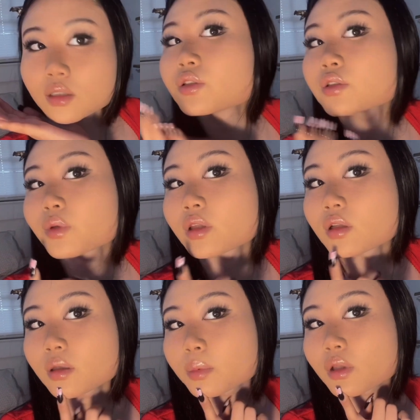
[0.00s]
here's what the
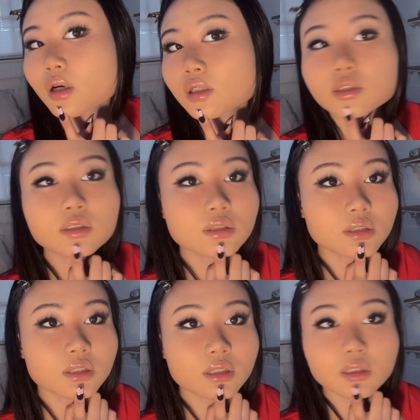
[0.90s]
lip gloss is
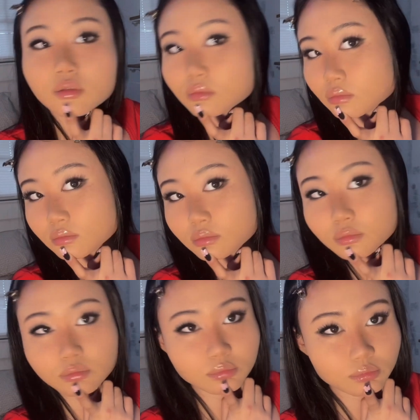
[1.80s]
looking.
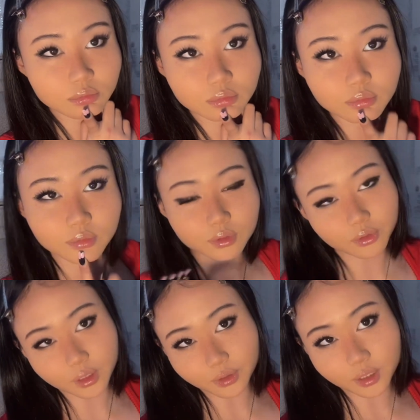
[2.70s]

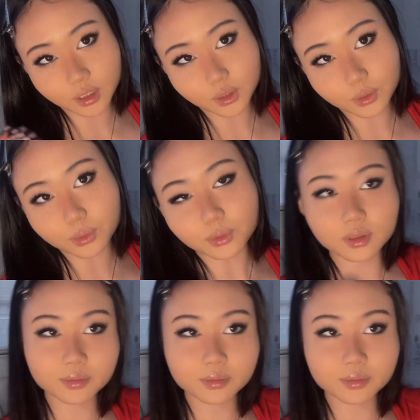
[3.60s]
Really, really cute.